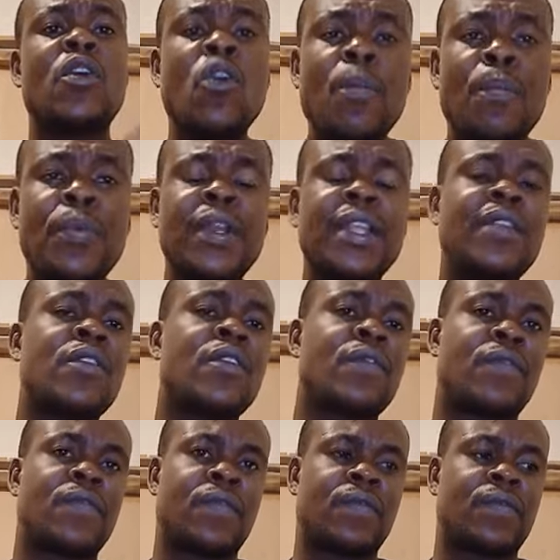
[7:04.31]
opening
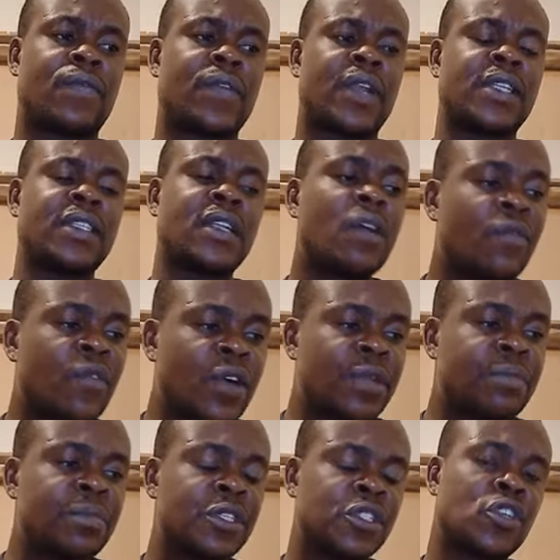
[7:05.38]
of Nigeria
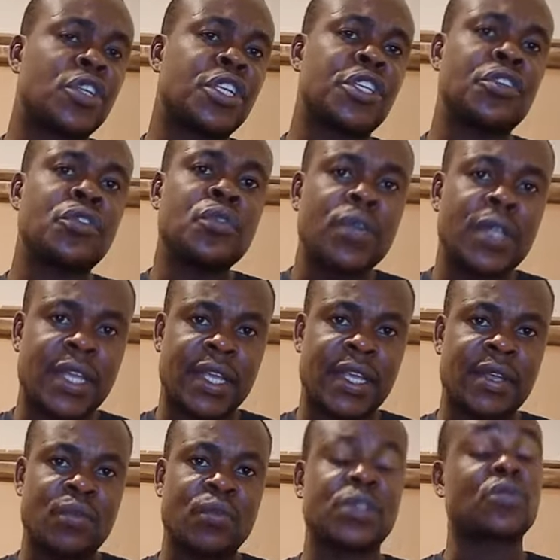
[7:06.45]
foreign mission in
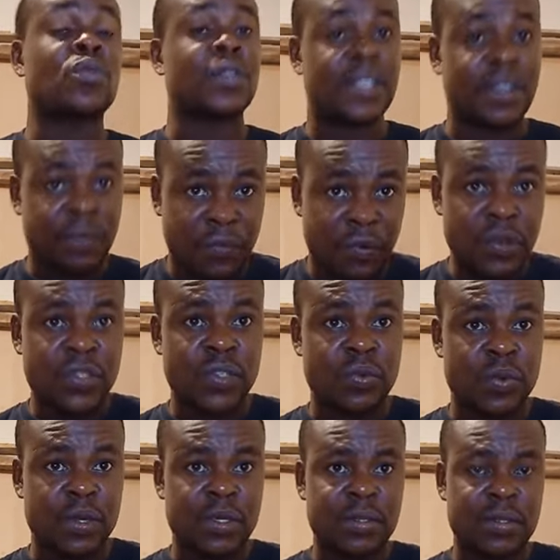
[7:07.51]
UK, which was the first
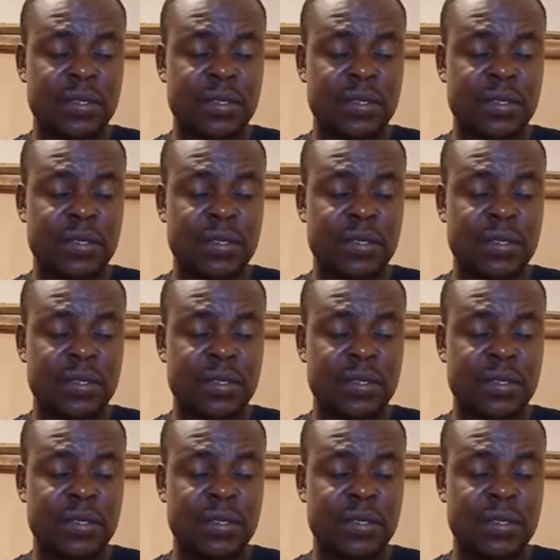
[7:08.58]
one,